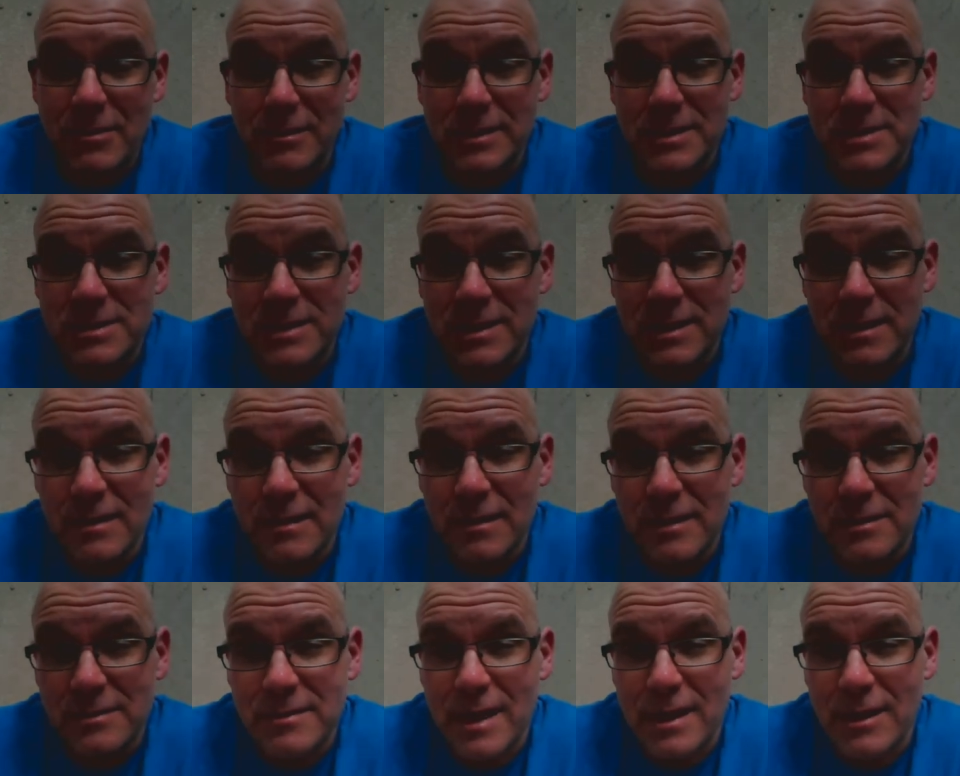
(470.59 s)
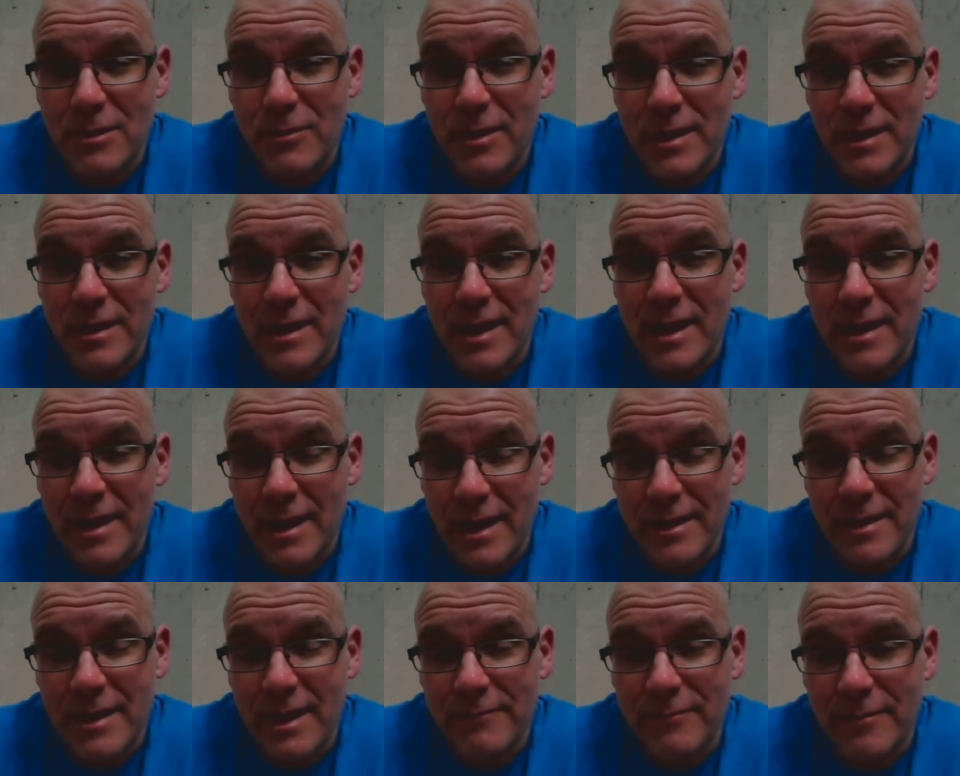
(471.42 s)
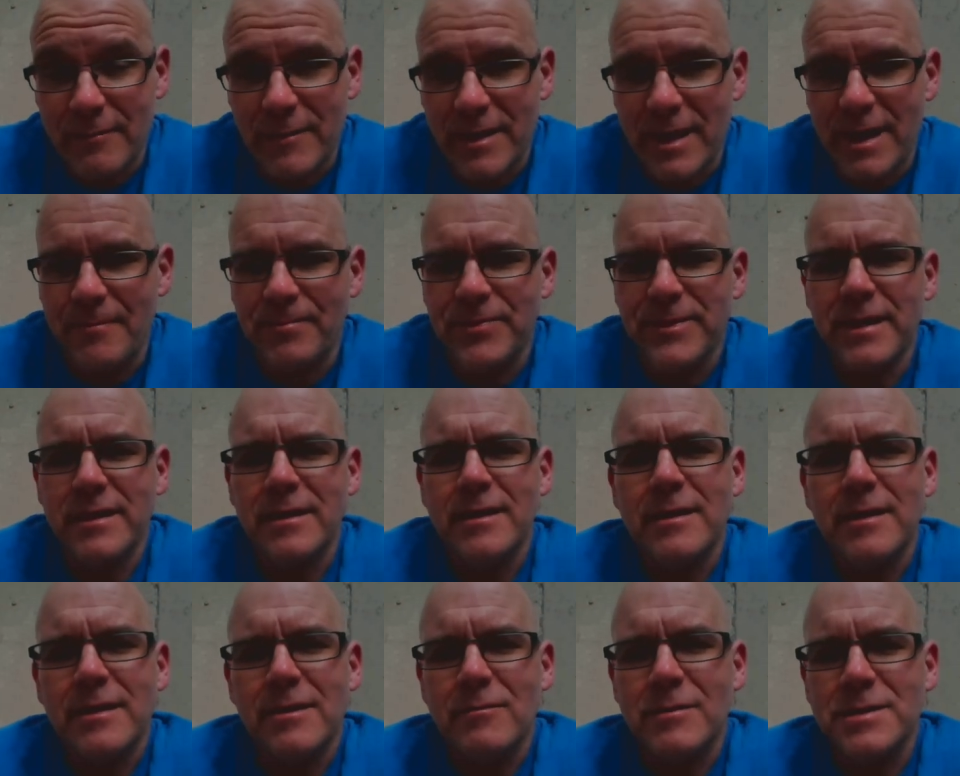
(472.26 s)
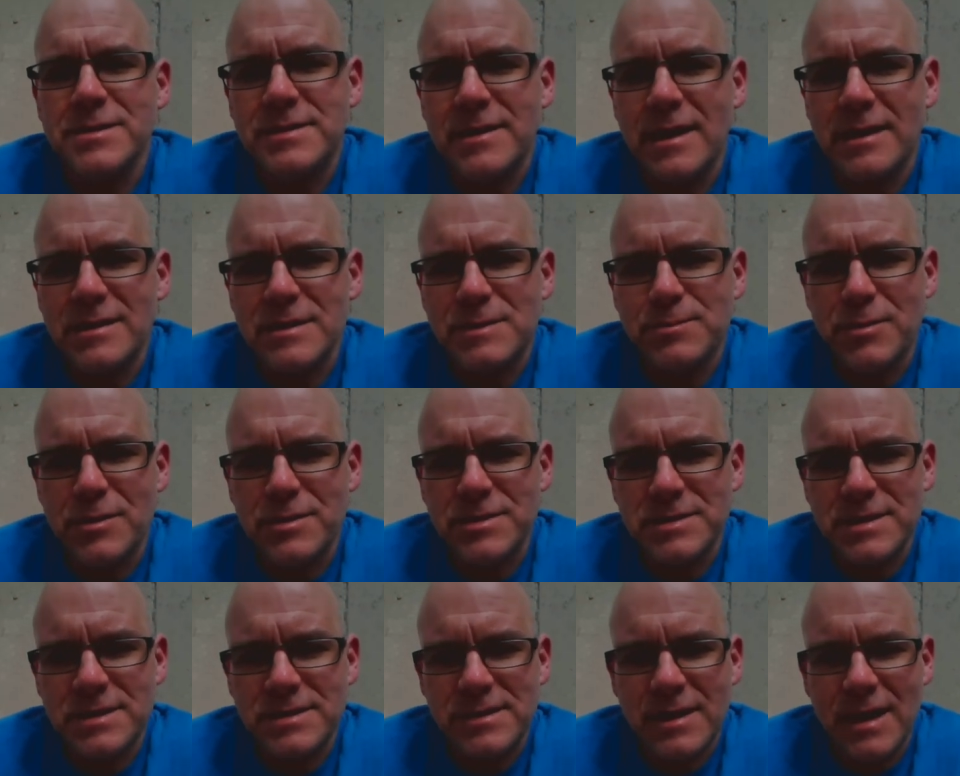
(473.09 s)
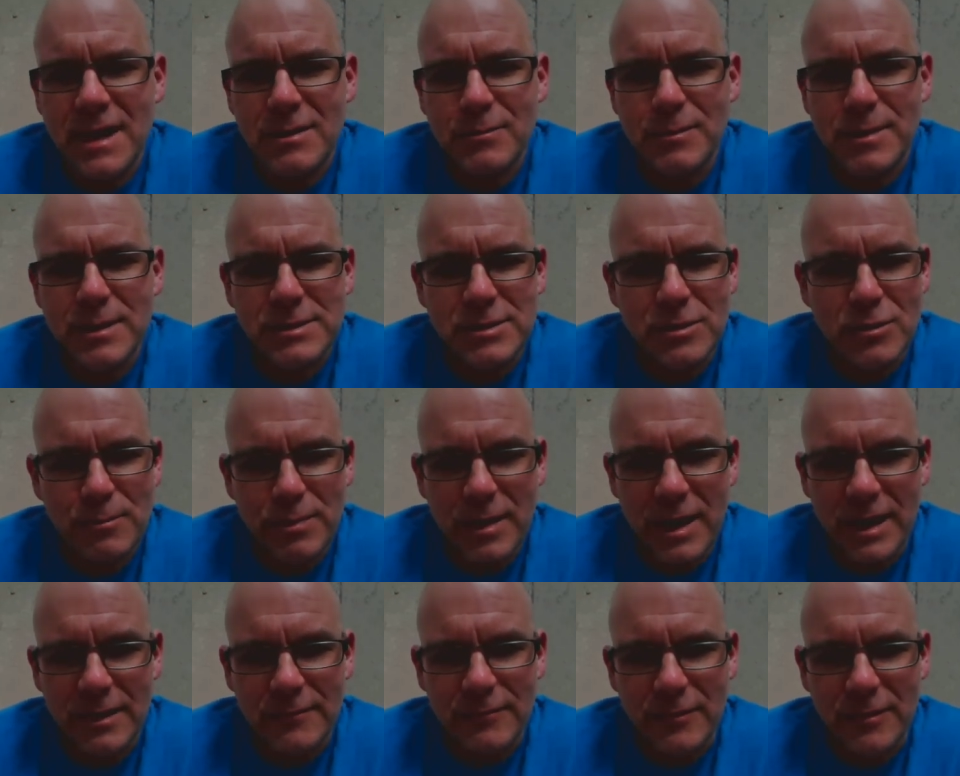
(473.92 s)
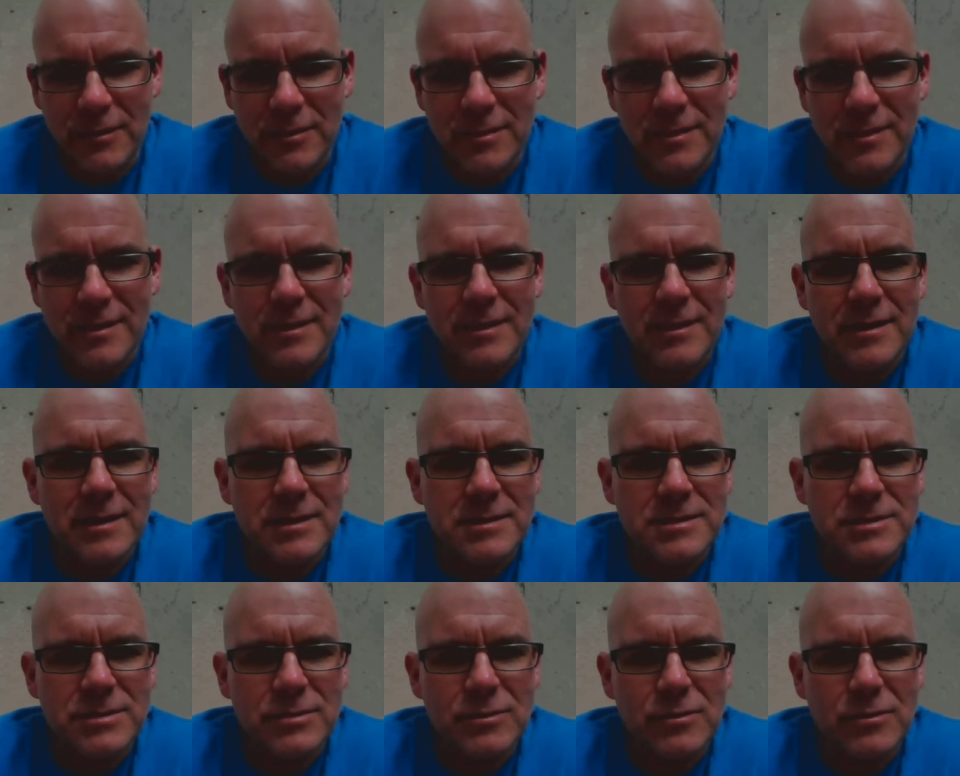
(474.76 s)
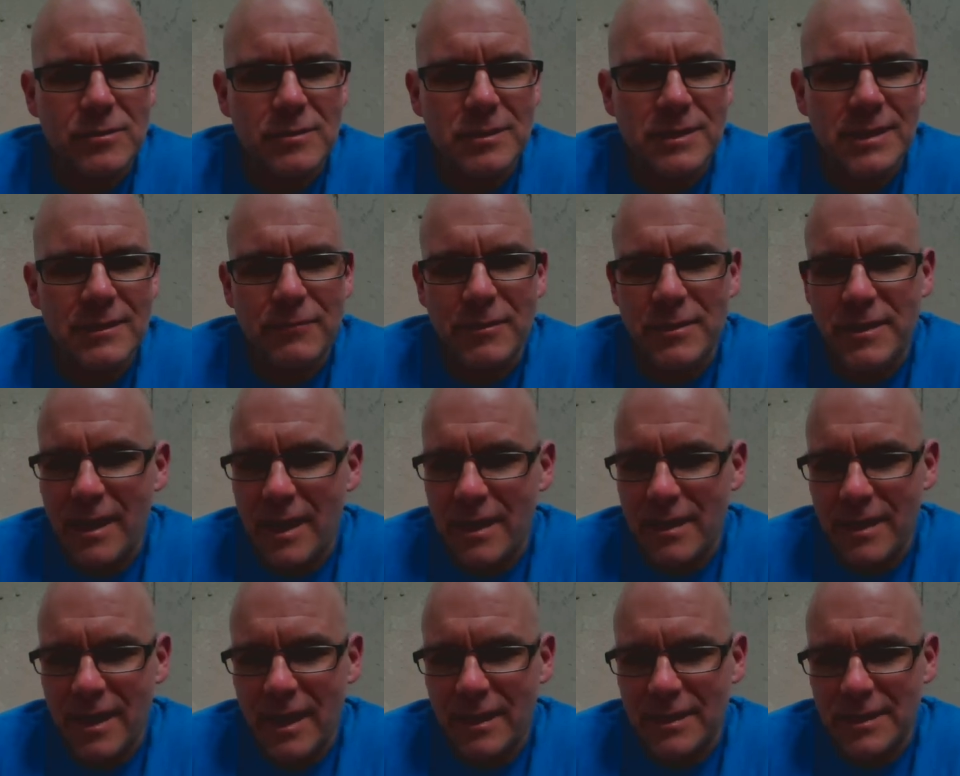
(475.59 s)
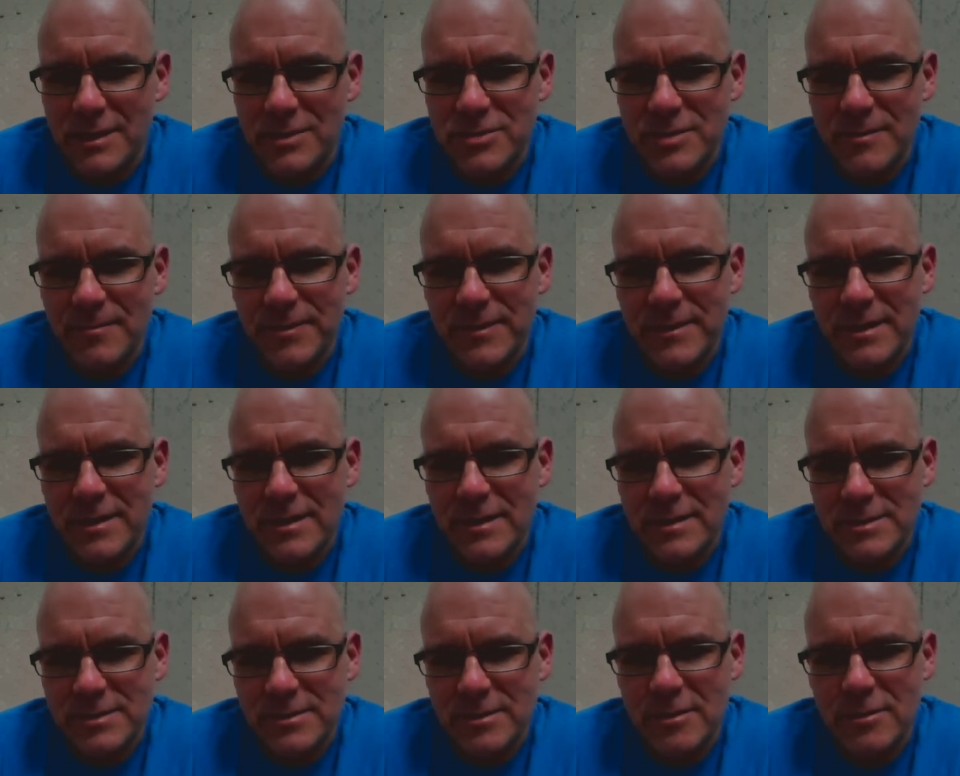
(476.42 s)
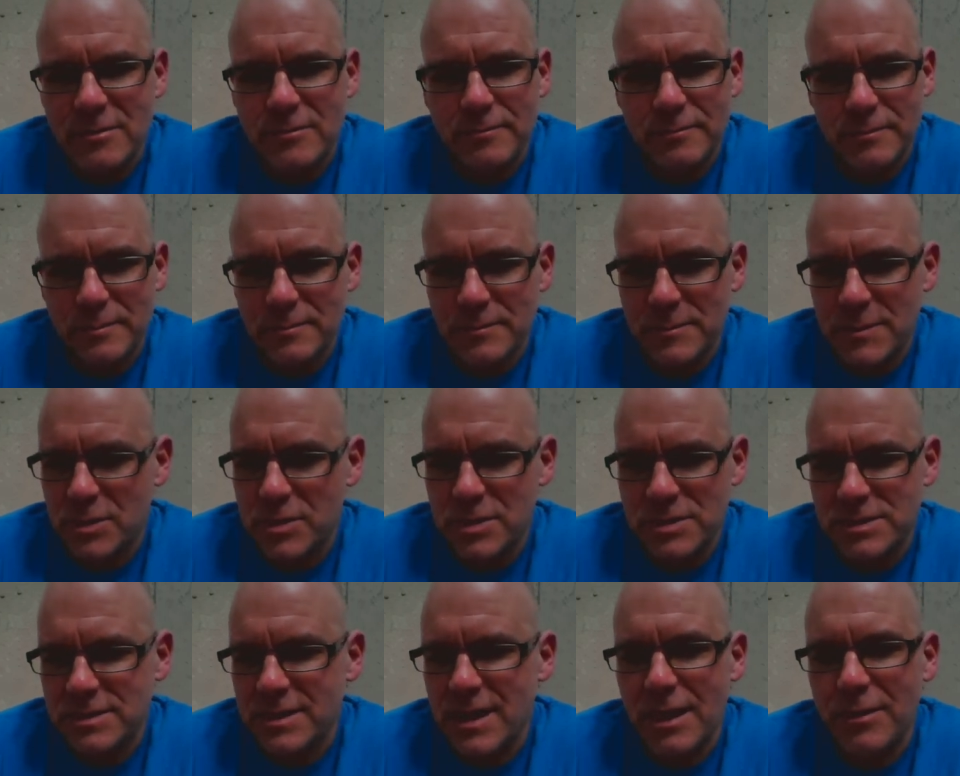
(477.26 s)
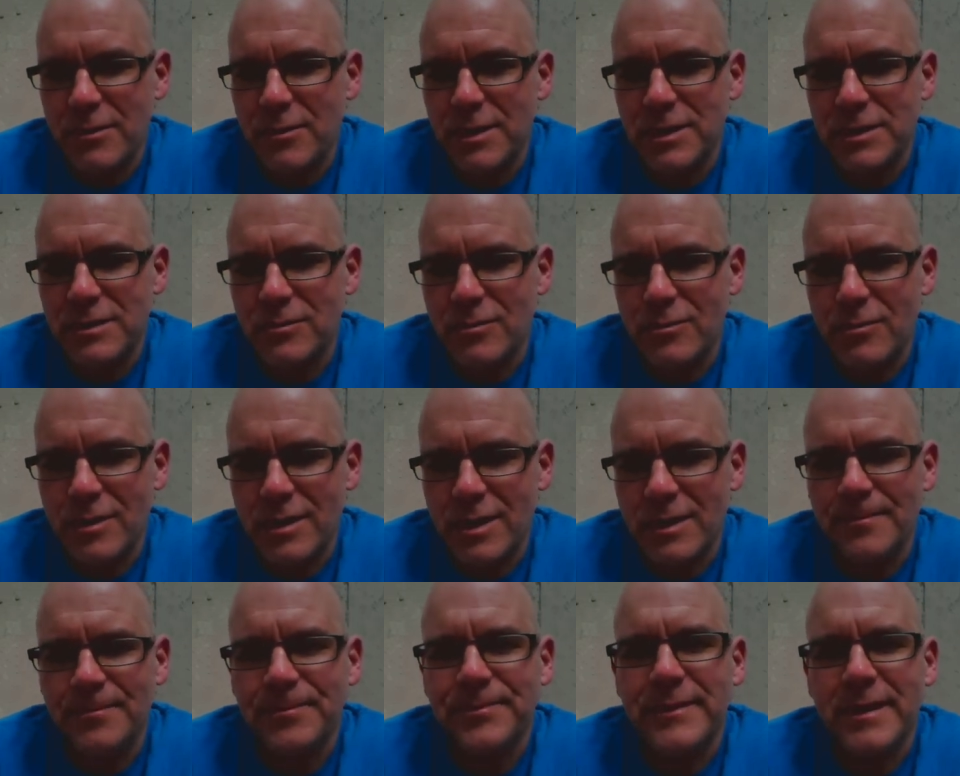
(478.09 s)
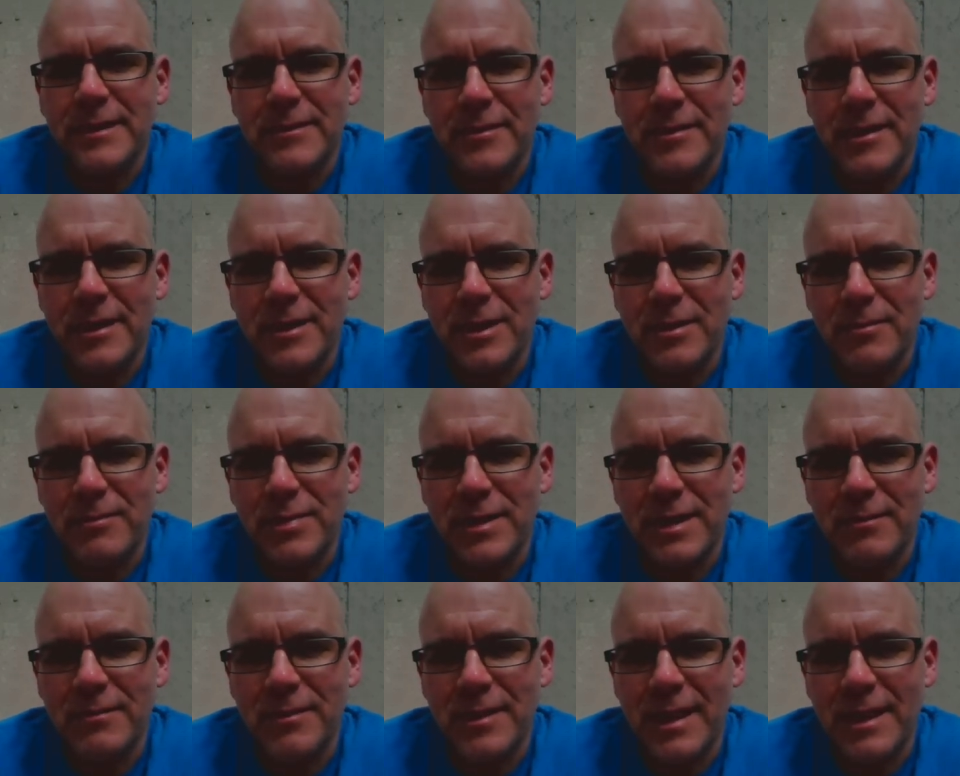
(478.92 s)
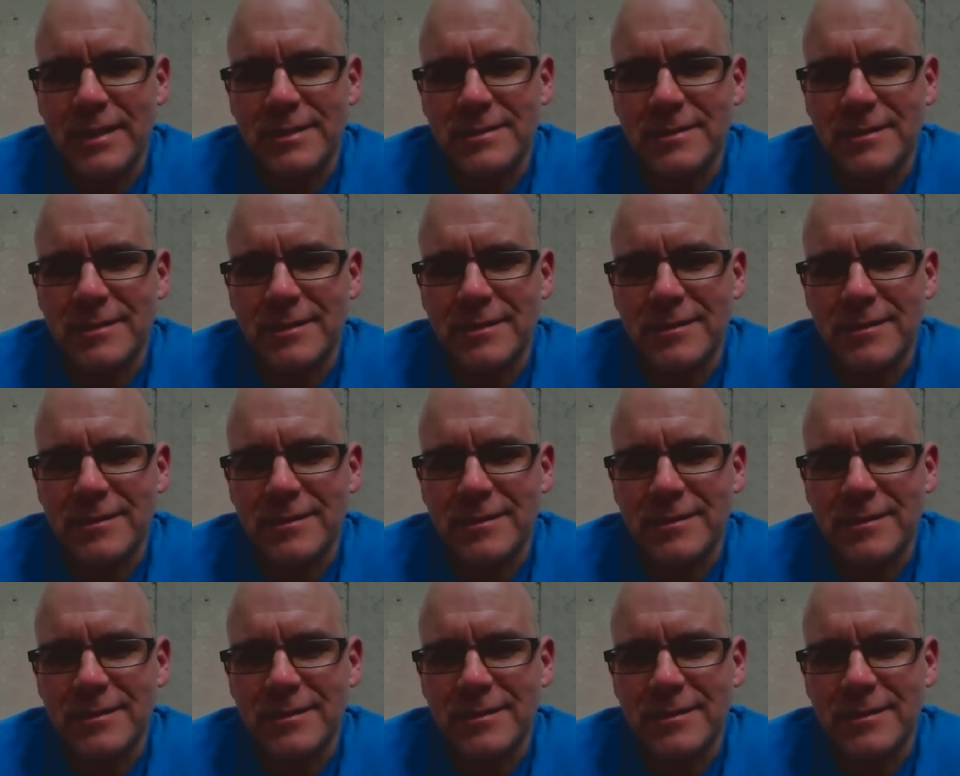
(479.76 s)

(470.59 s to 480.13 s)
Or at least the takeaway I got from that was that this person decided it would be too painful to live with that knowledge, so they're just not going to. They're not going to beam that